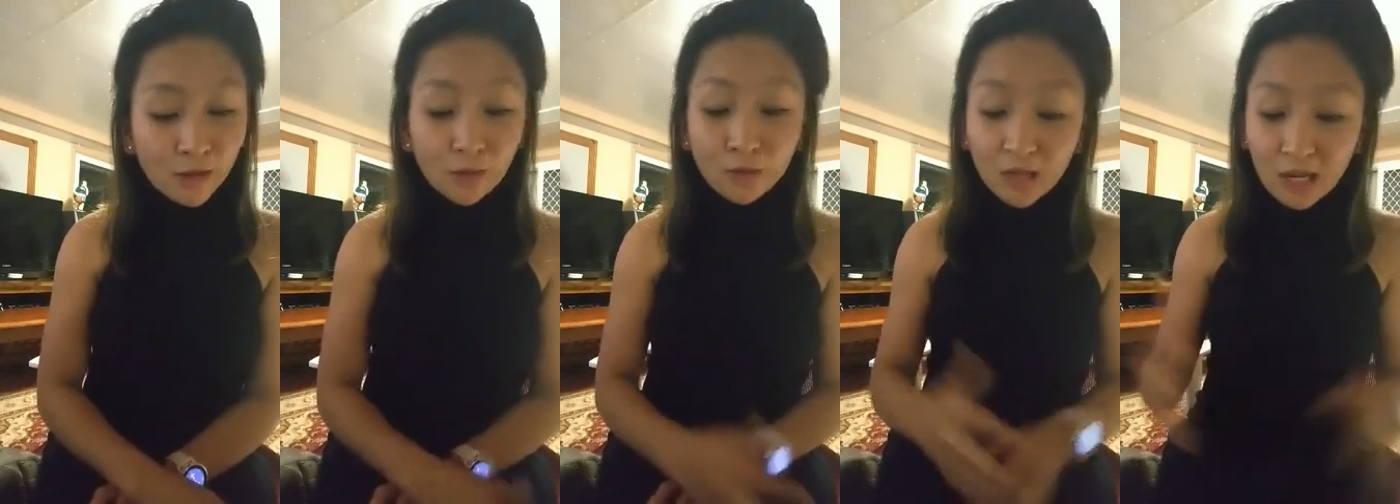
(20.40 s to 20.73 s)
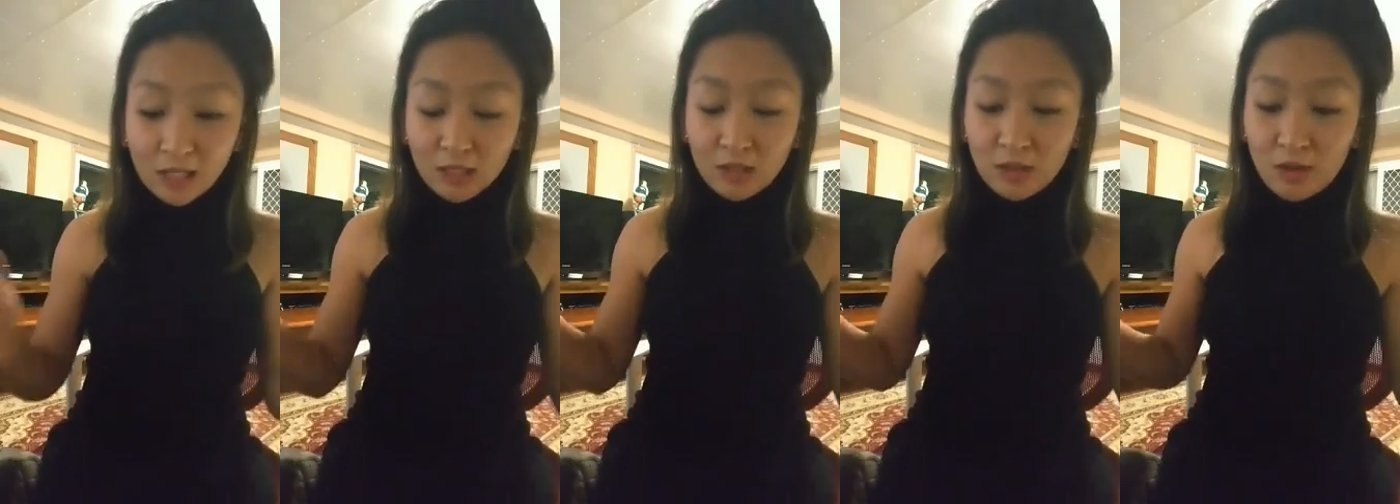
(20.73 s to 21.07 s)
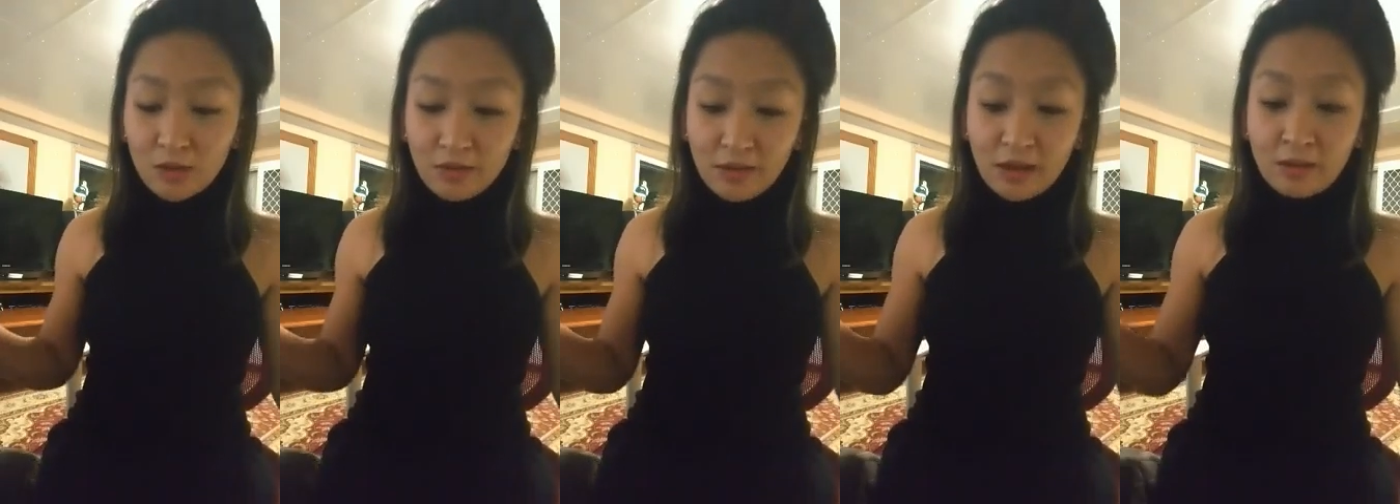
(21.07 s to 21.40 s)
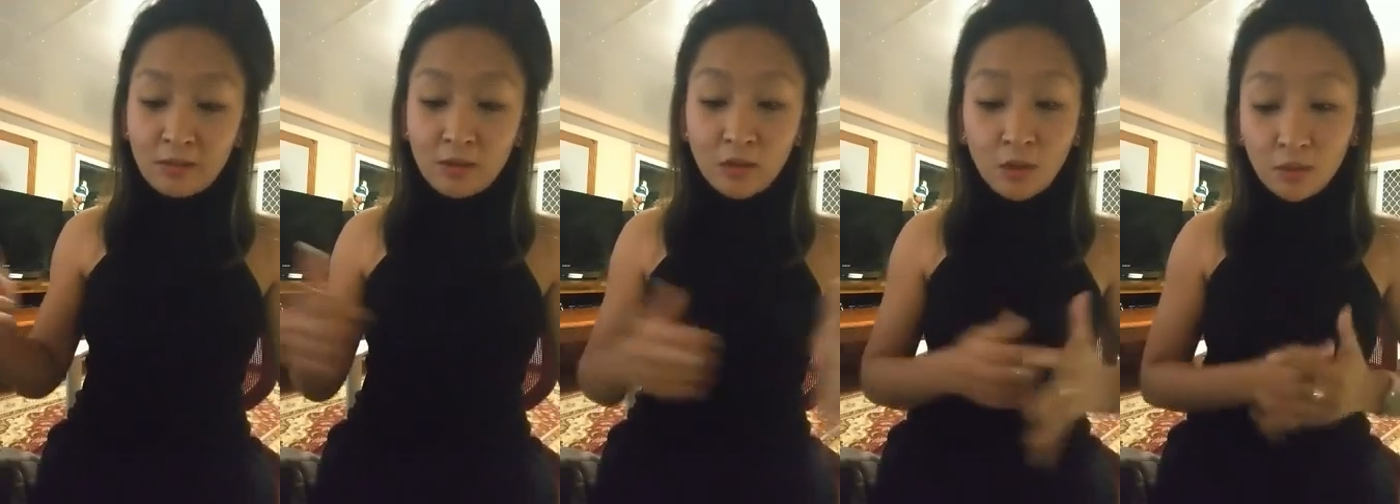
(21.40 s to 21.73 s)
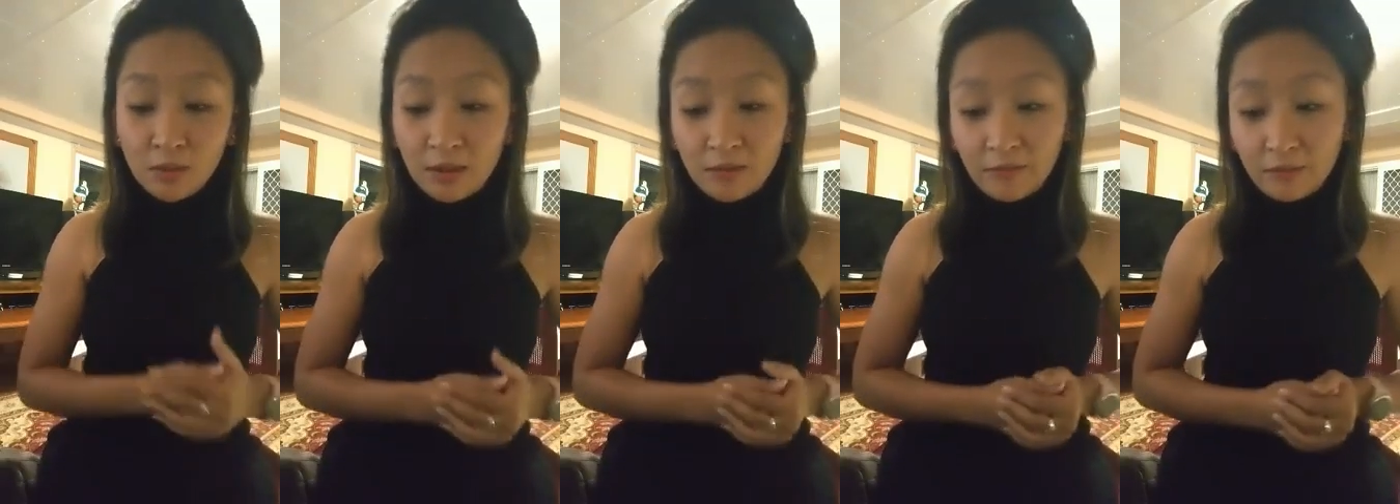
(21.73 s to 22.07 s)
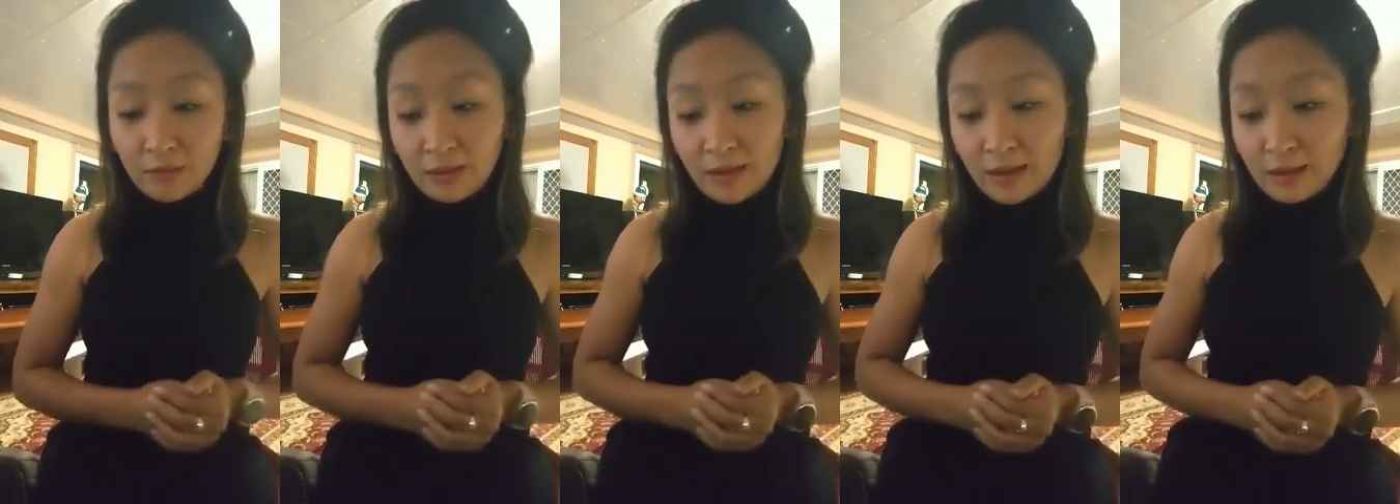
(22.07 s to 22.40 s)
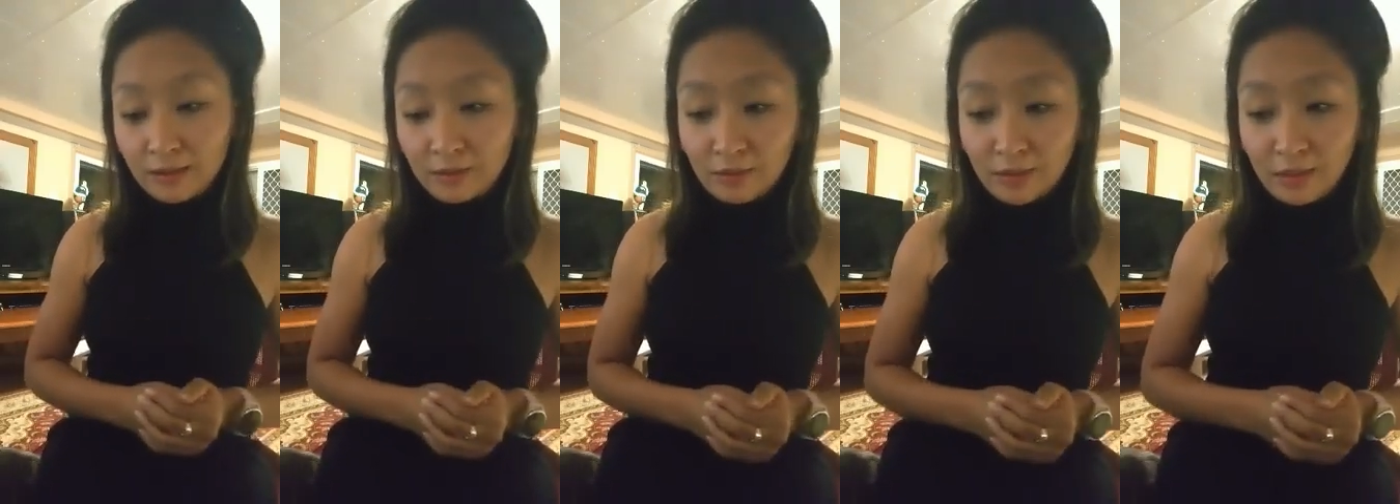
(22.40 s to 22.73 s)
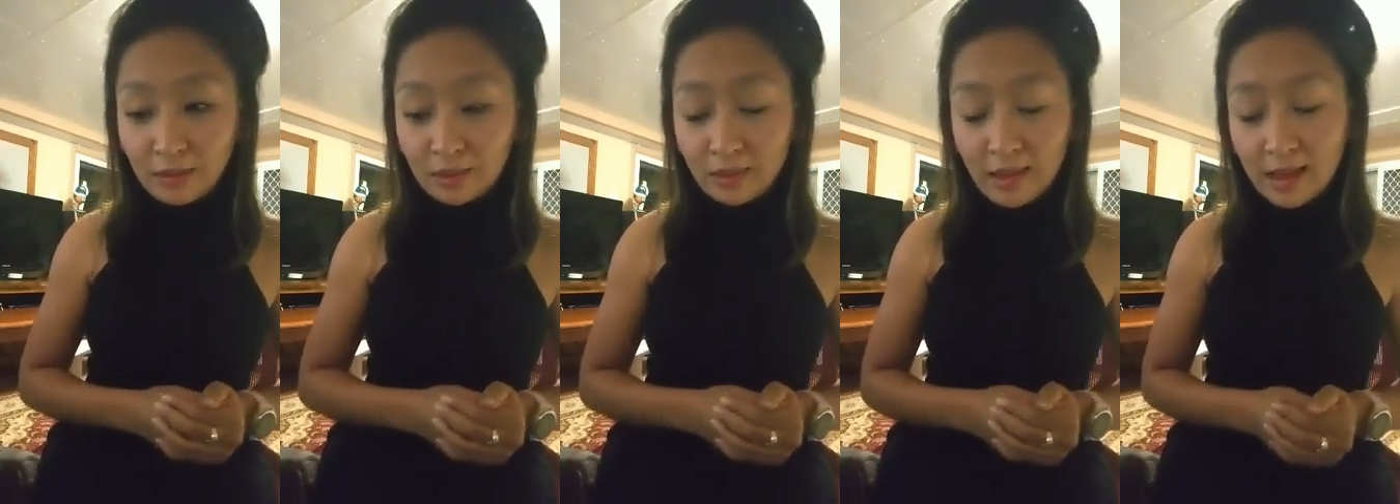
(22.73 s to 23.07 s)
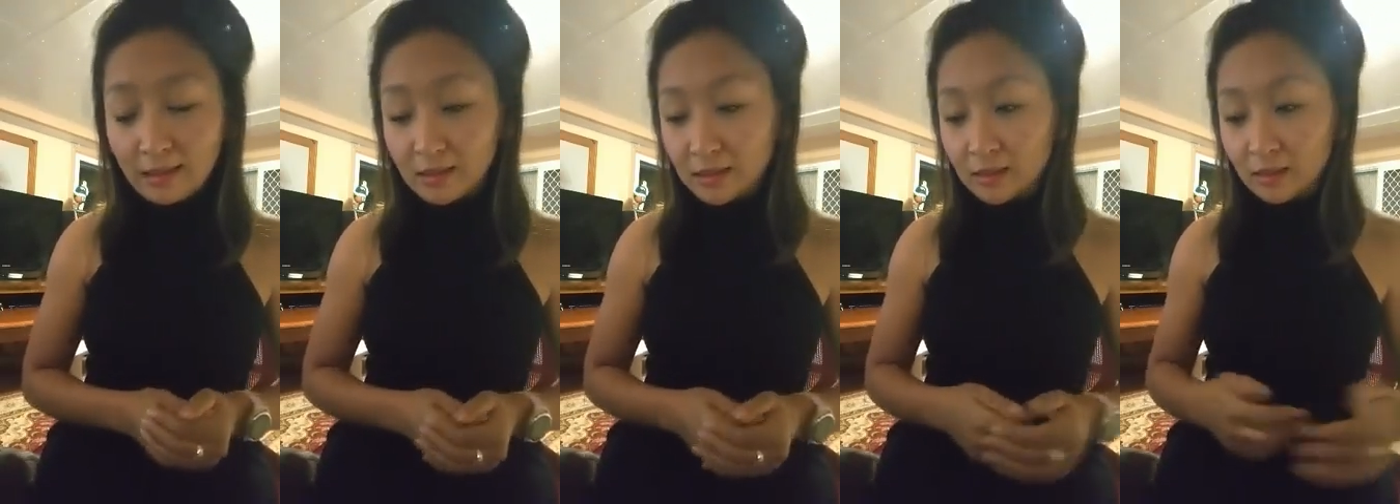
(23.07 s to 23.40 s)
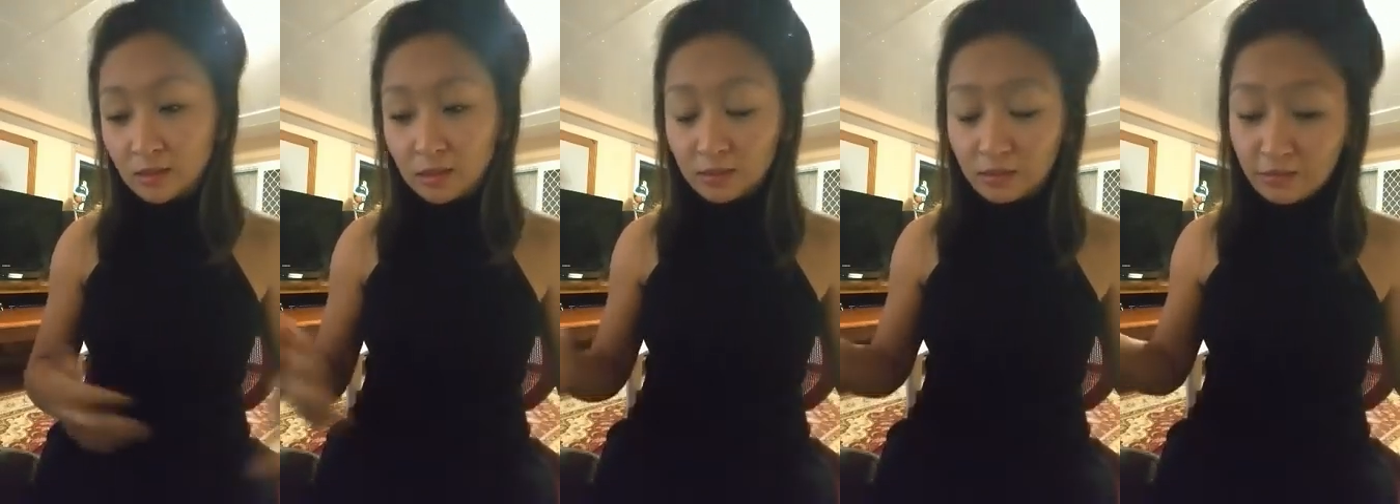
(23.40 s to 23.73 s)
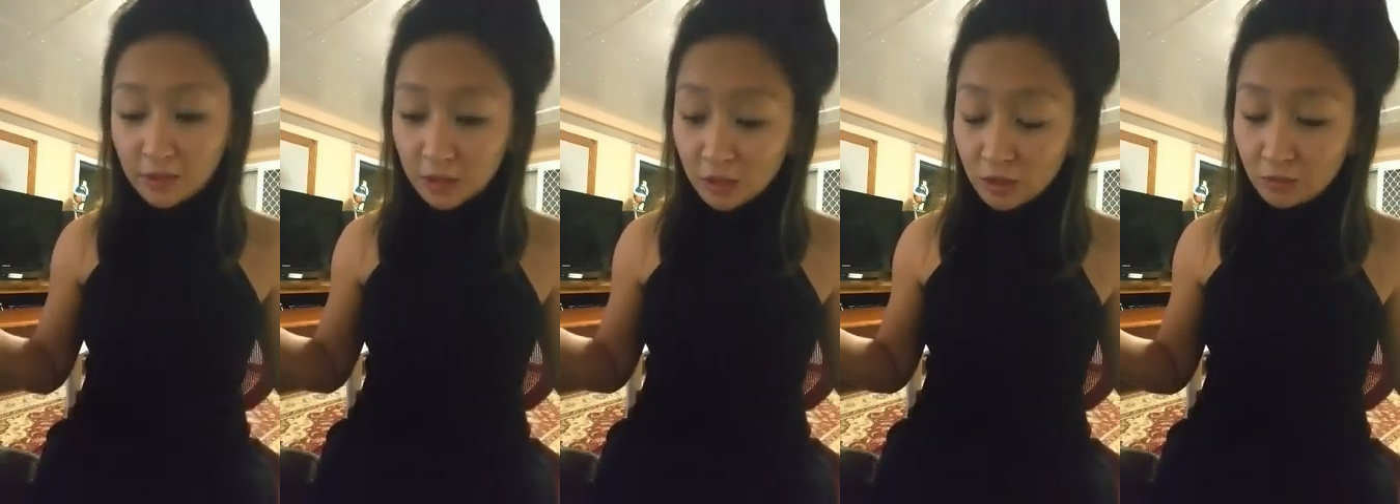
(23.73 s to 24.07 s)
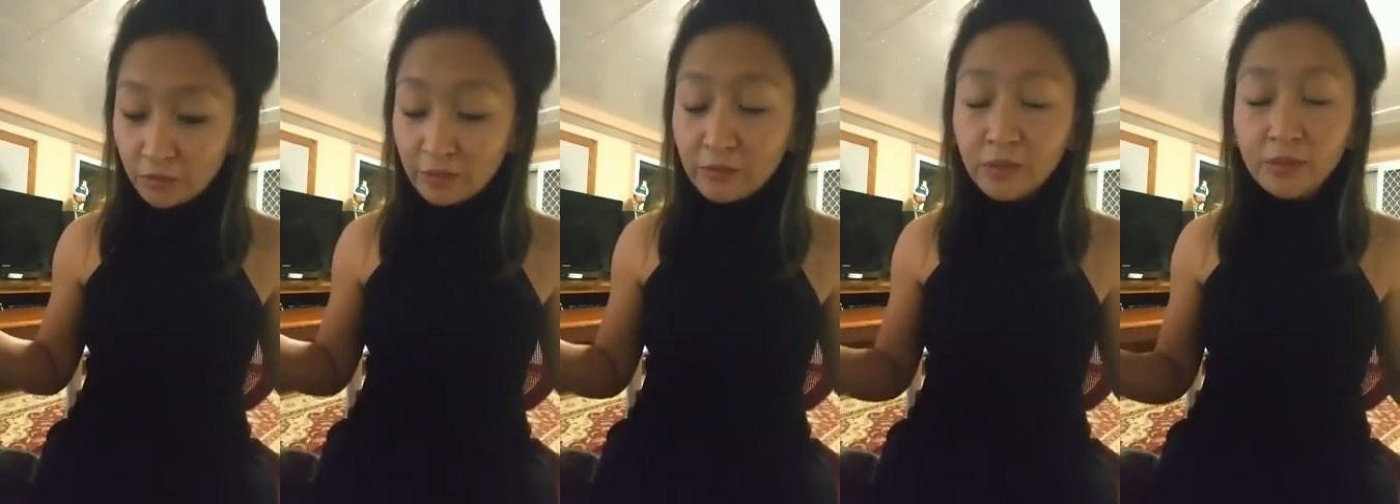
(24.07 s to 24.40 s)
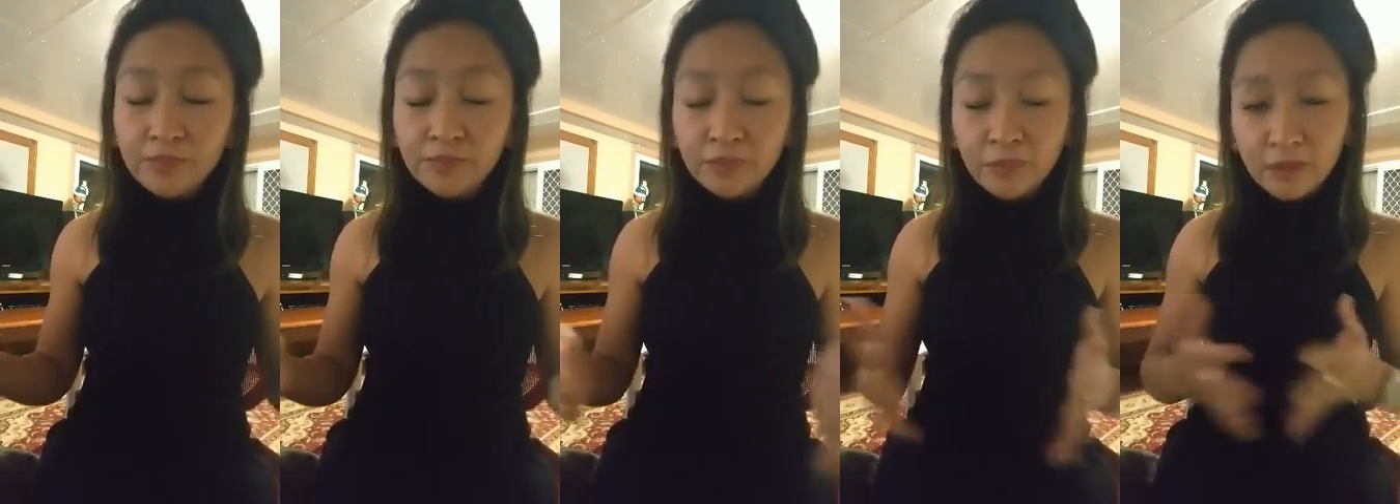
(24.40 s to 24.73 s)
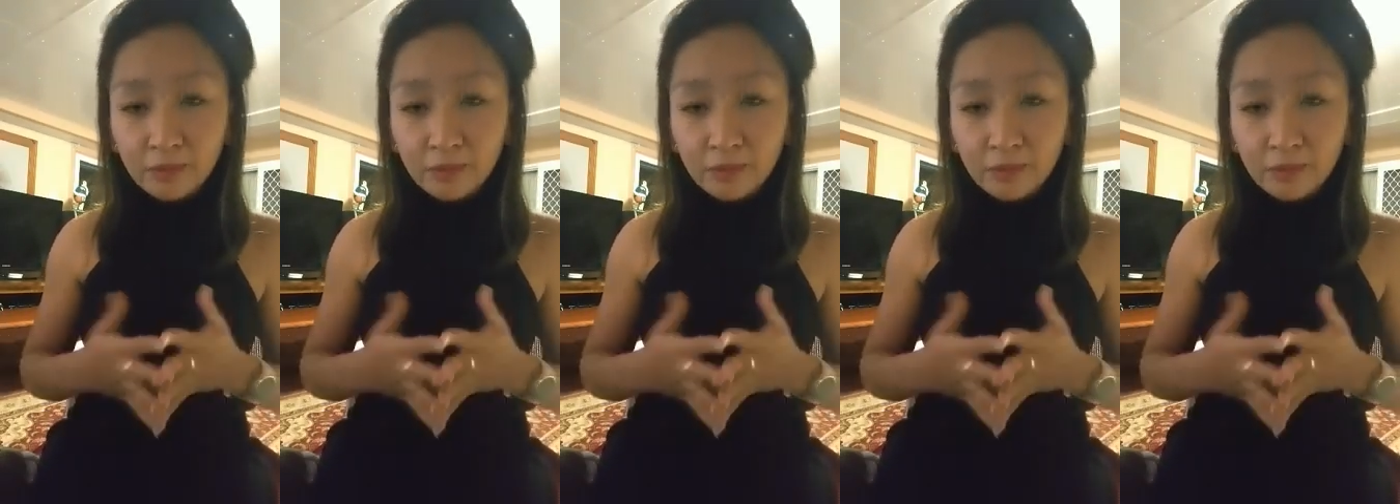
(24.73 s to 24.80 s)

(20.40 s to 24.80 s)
So I would like to note that I'm in no way affiliated with Allison on a professional level.